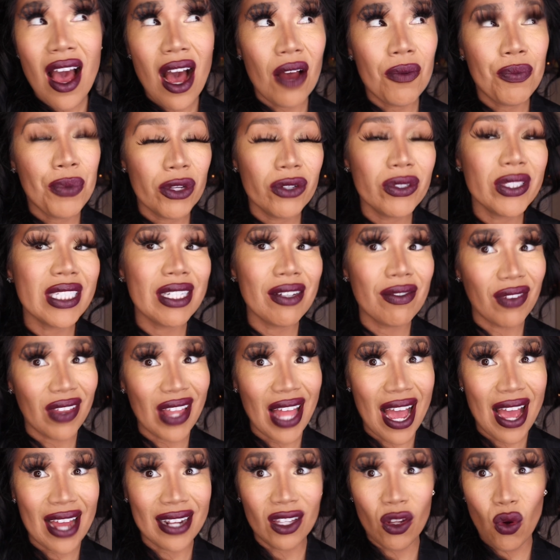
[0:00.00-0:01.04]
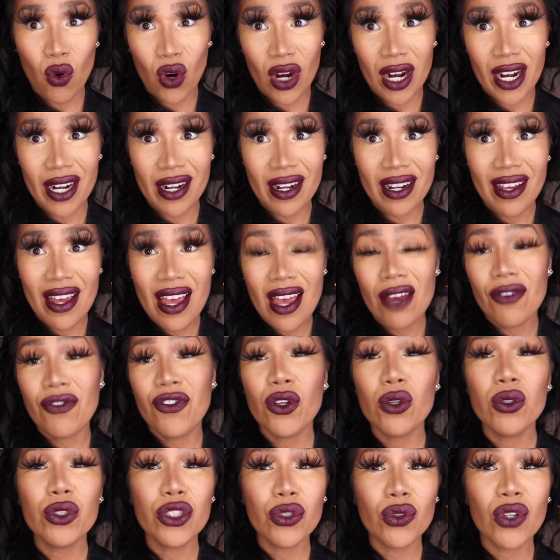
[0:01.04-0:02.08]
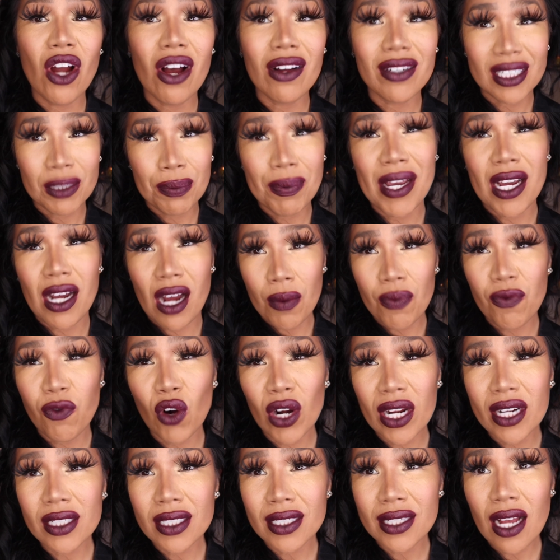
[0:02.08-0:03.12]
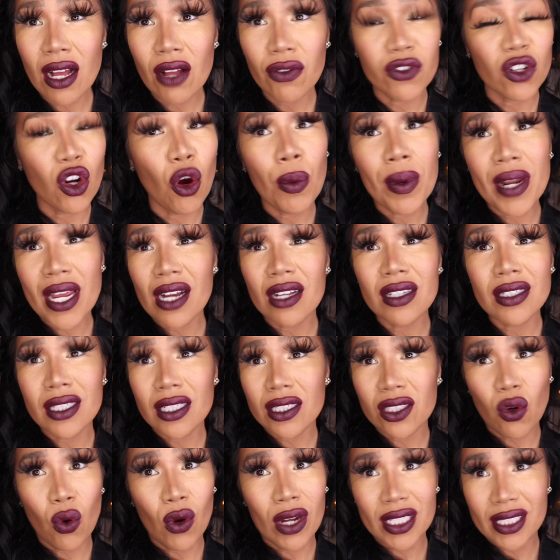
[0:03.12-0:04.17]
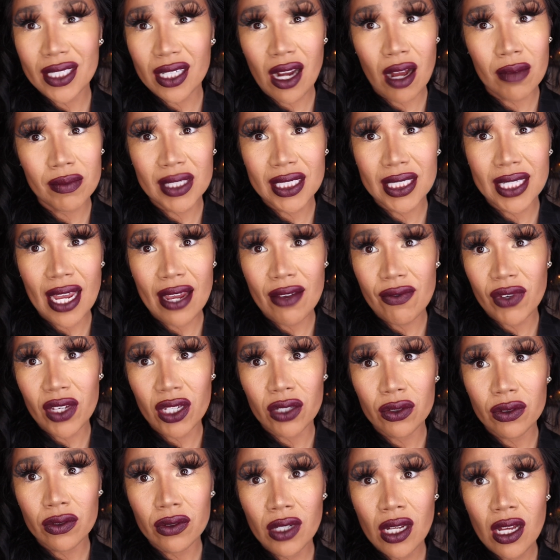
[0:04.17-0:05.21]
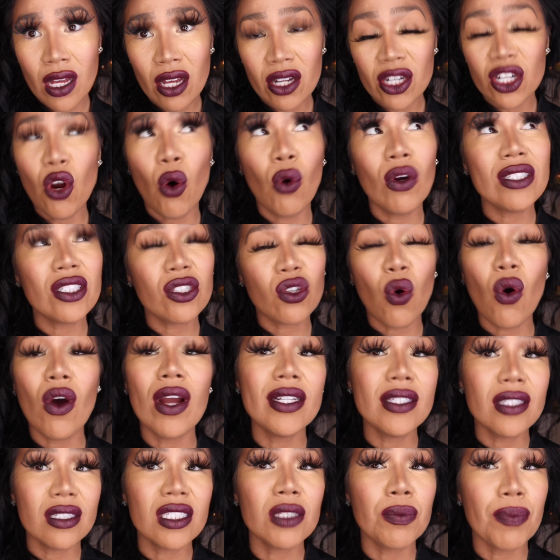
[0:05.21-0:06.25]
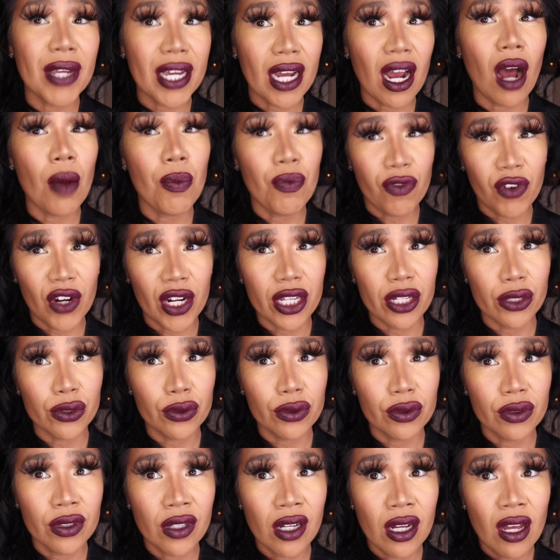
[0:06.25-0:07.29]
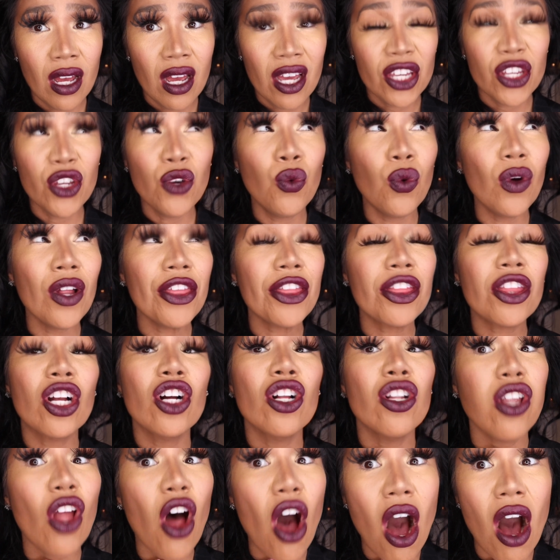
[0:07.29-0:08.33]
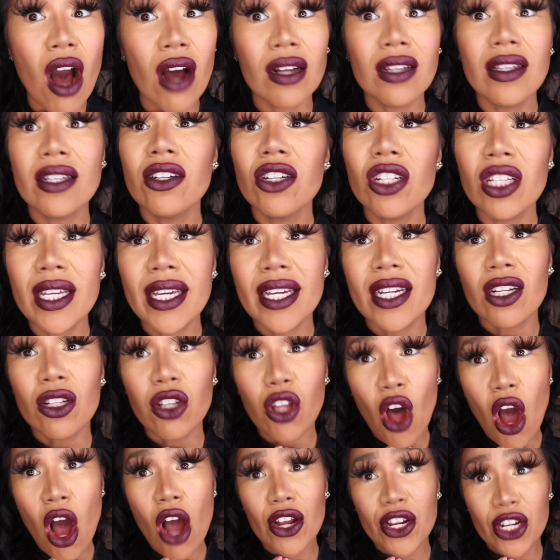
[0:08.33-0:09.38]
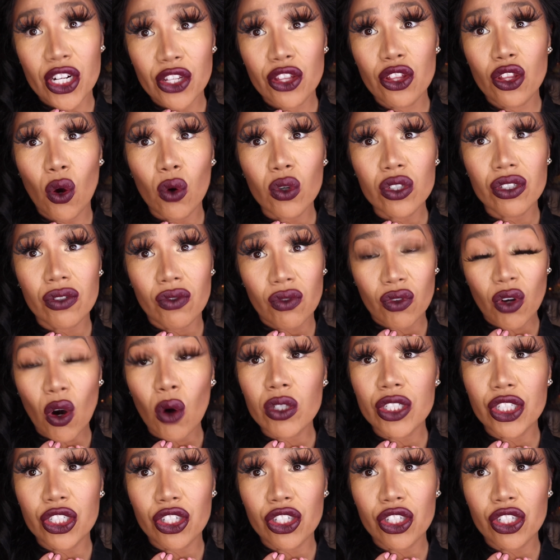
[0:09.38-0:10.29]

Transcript: abusive landlord, if you do not speak up for yourself, nobody else is going to come save you. No one's going to speak up for you. You will clog, literally clog your throat